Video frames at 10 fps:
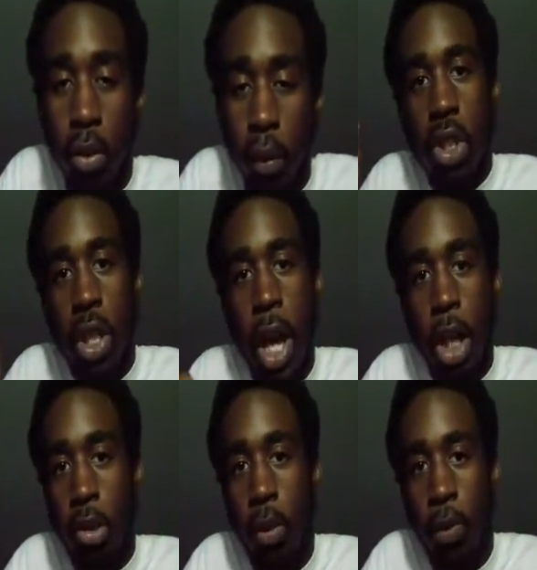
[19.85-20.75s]
Now, if you're
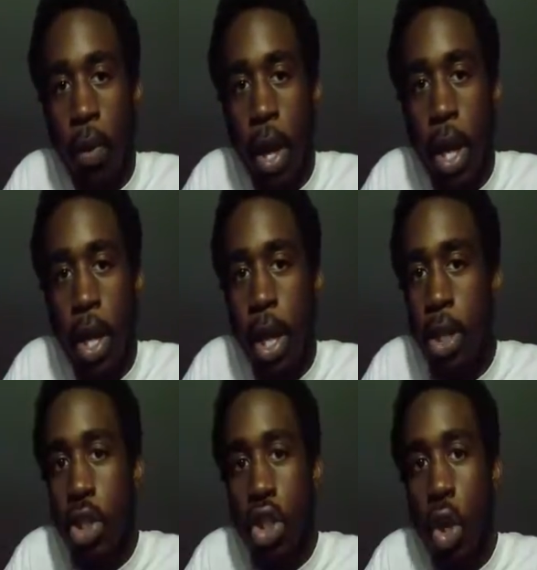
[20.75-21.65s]
just a casual
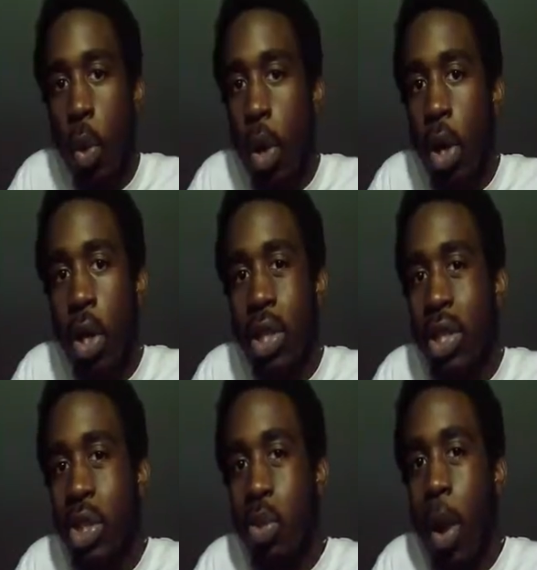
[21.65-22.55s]
fan that just go
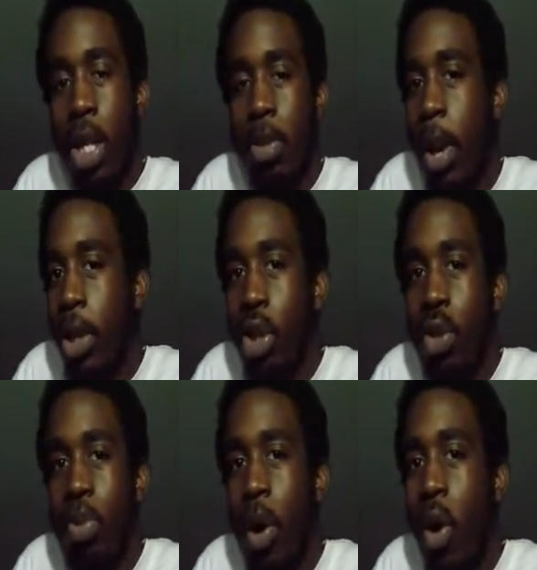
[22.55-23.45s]
on and just
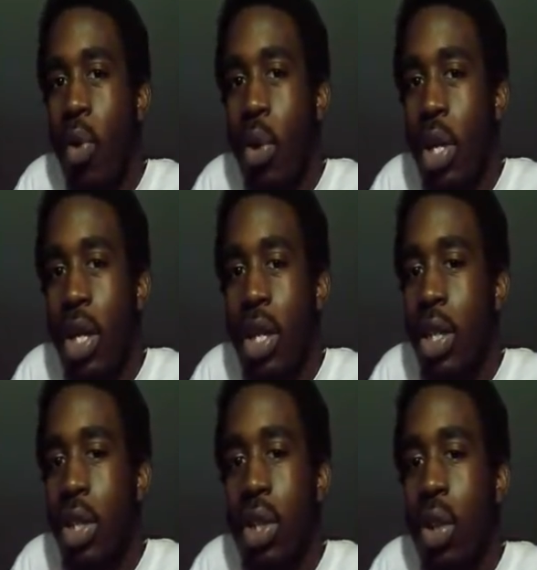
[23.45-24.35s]
watch My Little
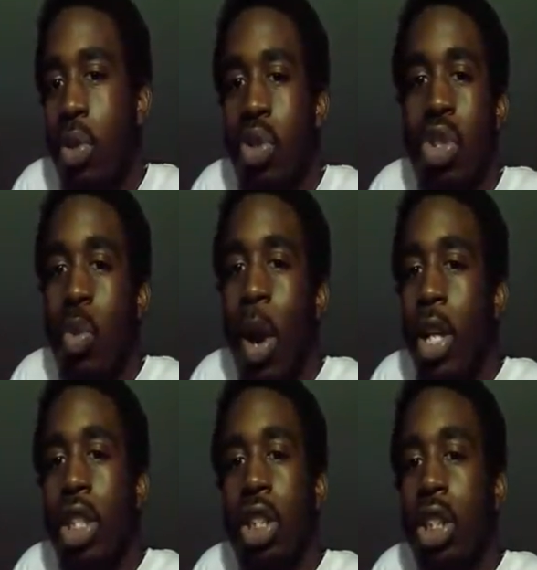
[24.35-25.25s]
Pony and you know
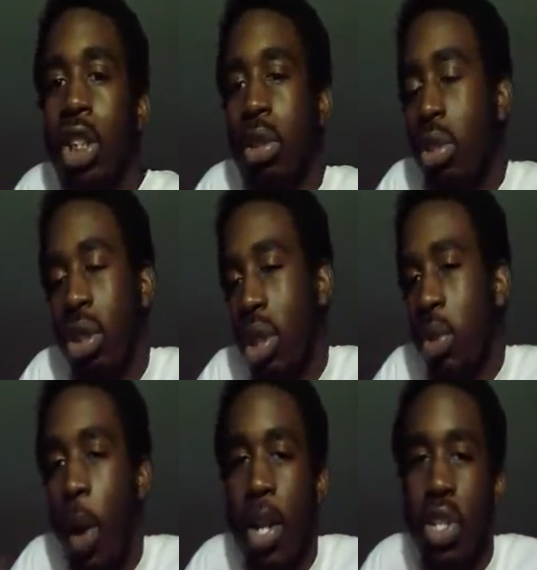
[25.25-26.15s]
you just watch it
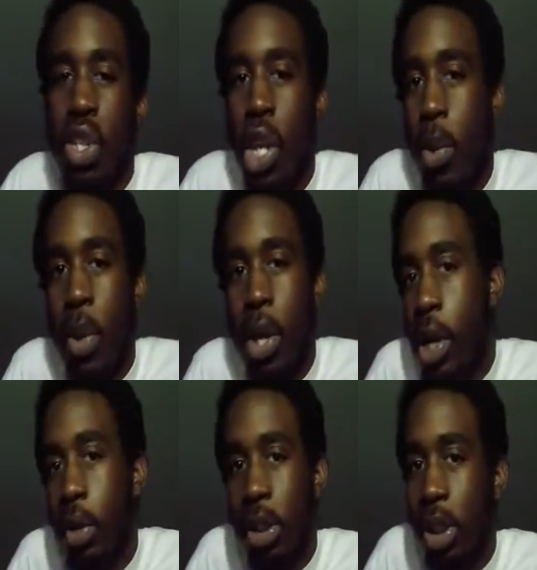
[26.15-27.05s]
just you know watch it
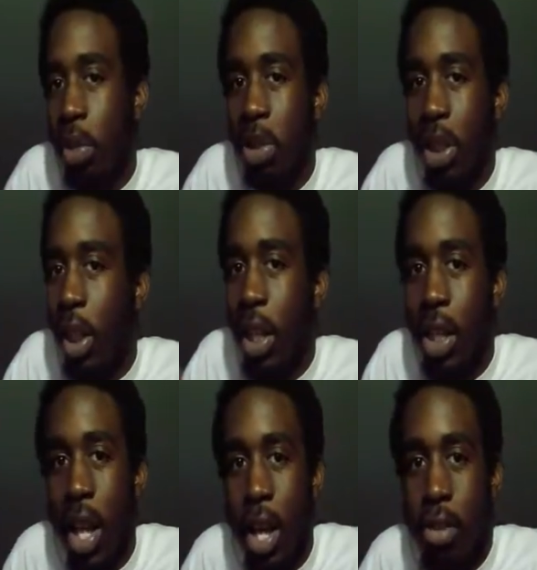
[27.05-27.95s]
here and there or
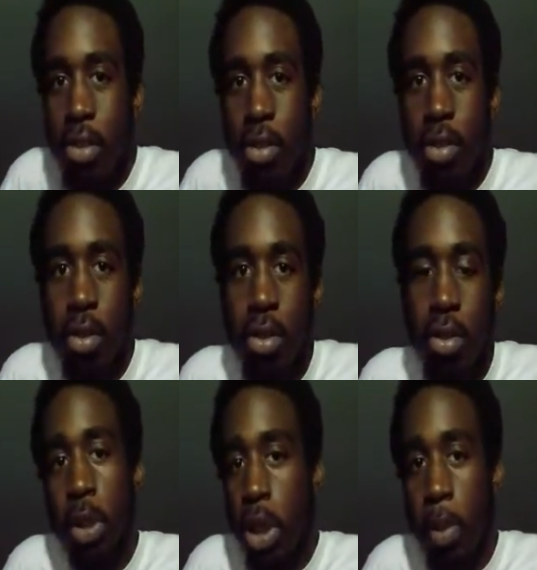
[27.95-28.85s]
some shit like that,
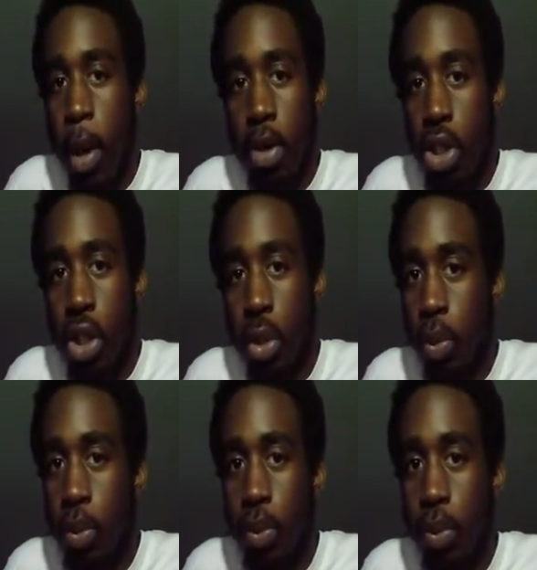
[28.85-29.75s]
this video isn't
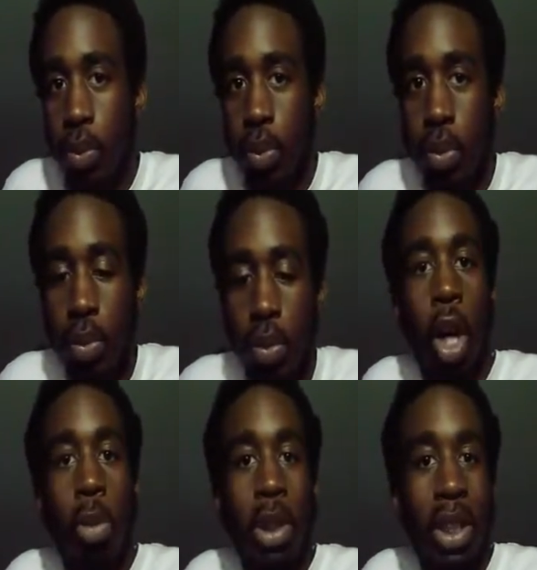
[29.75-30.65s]
about you.
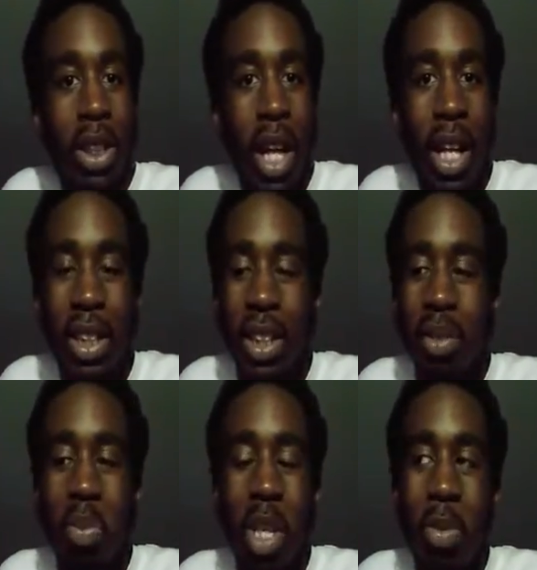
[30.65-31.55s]
It's about those
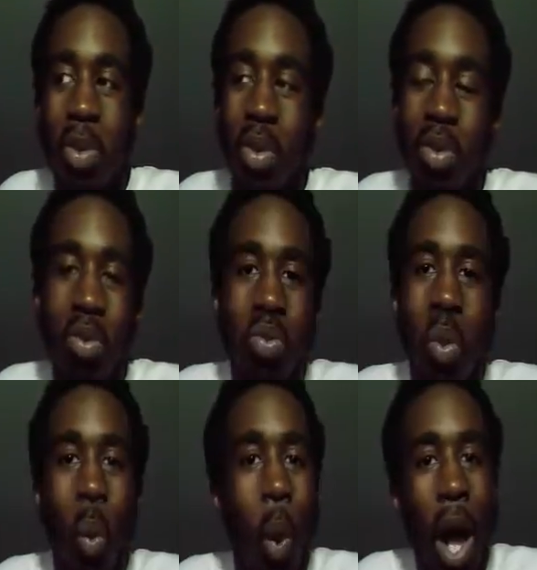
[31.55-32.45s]
obsessed
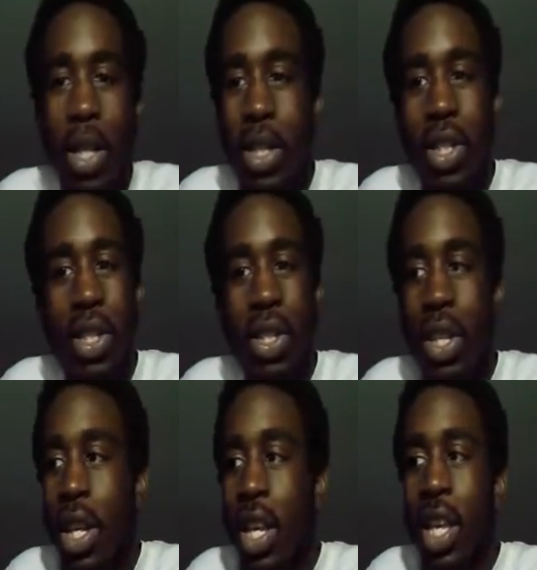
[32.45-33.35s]
people who
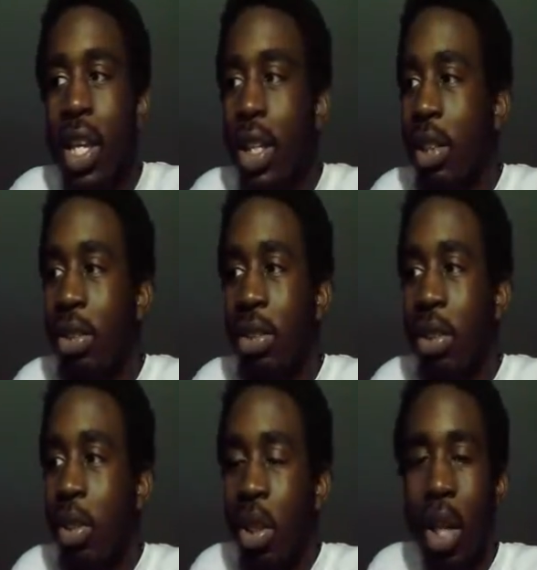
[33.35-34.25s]
watch this
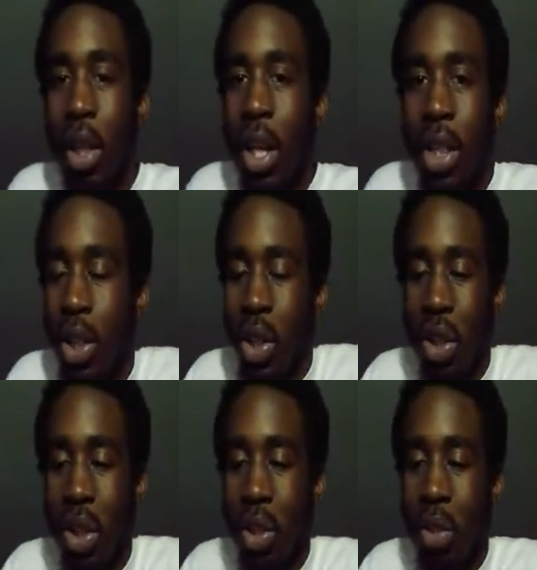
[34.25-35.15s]
shit and
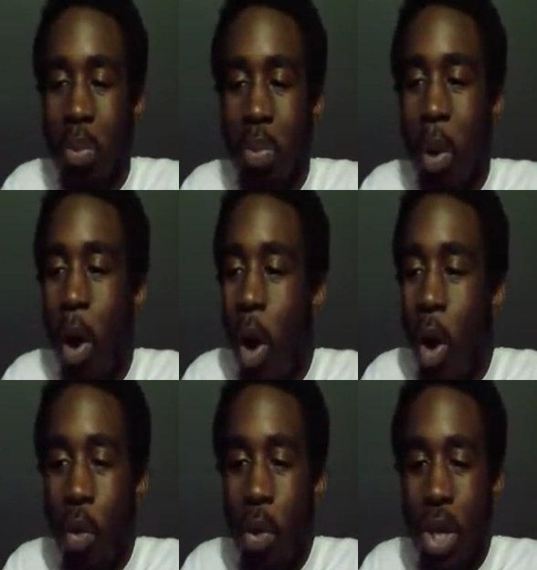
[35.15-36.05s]
collect the
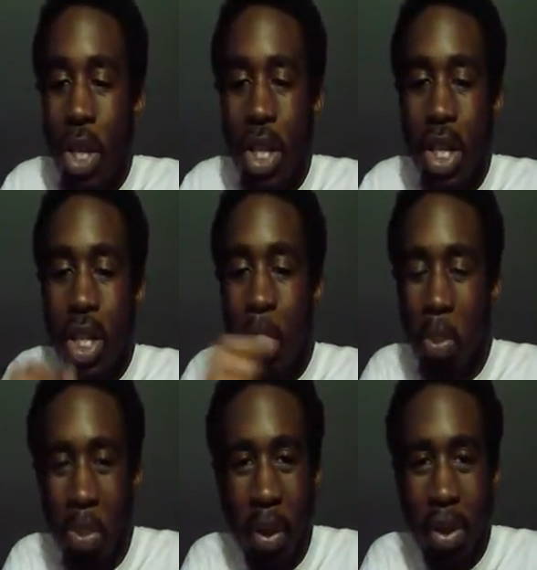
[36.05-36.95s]
ponies
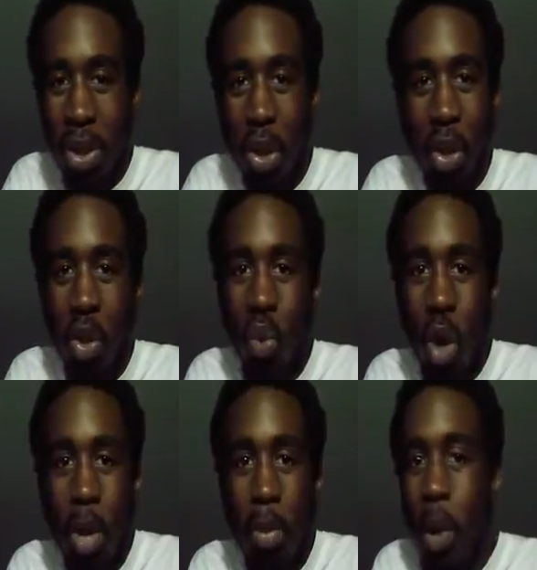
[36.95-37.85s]
and brush their little
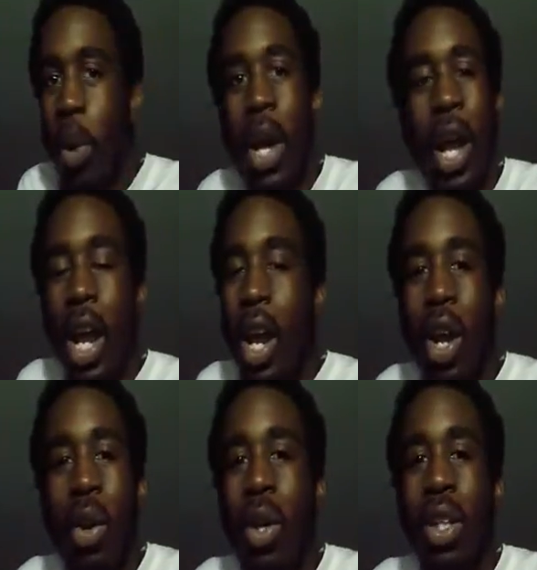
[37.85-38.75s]
rainbow
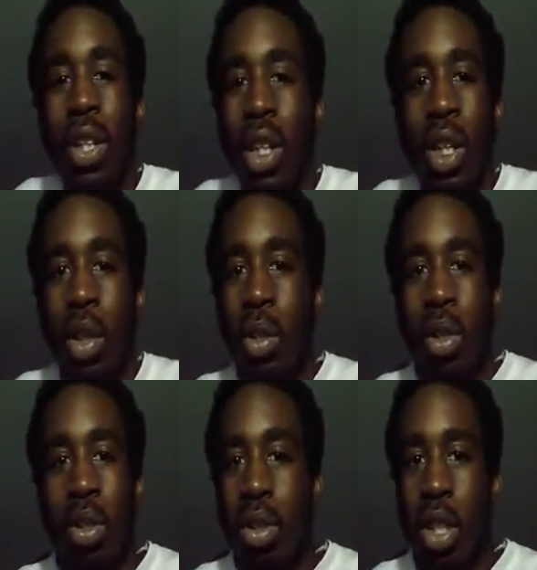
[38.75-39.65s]
hair and
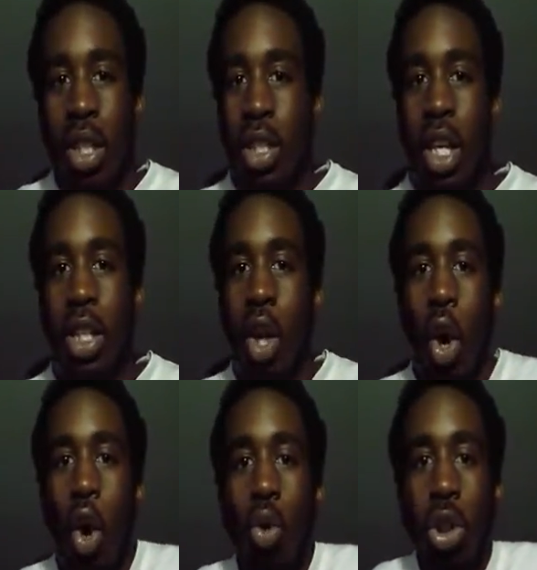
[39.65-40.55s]
and take the
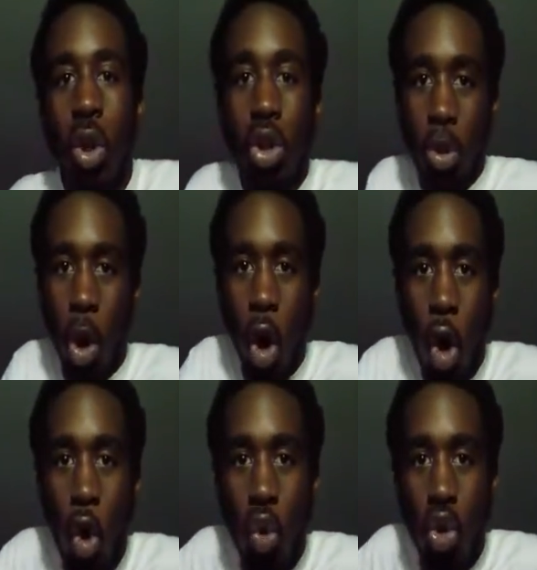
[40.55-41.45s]
whole show to a
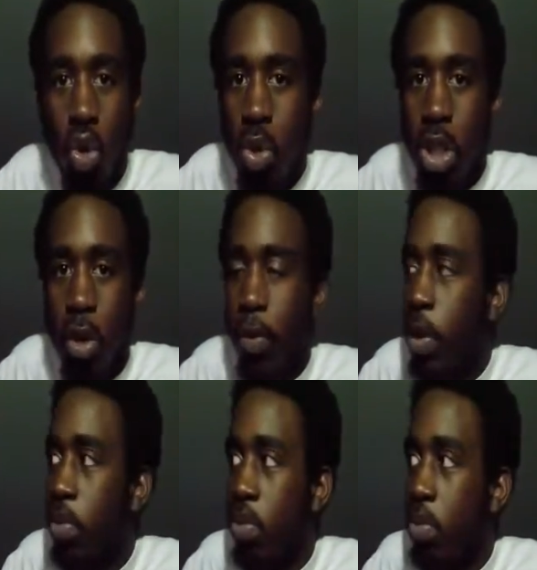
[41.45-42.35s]
whole new
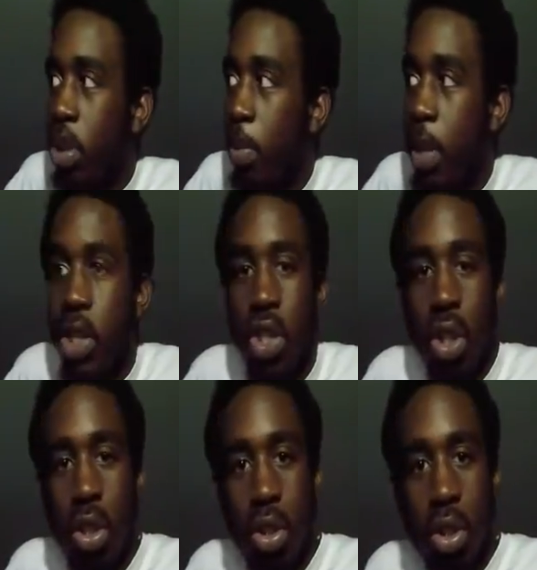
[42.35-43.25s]
different
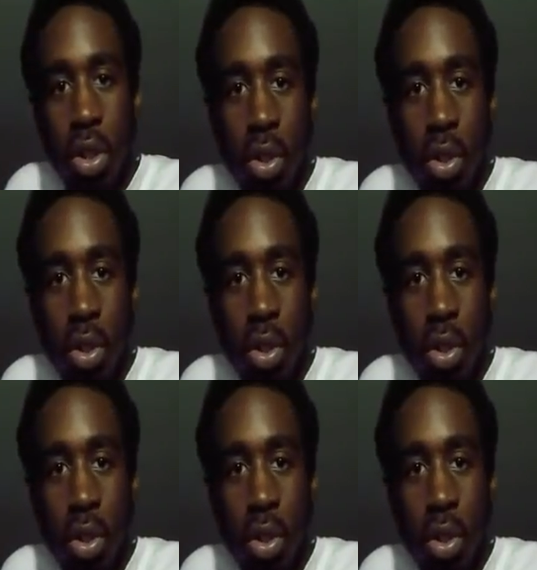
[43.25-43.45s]
dimension.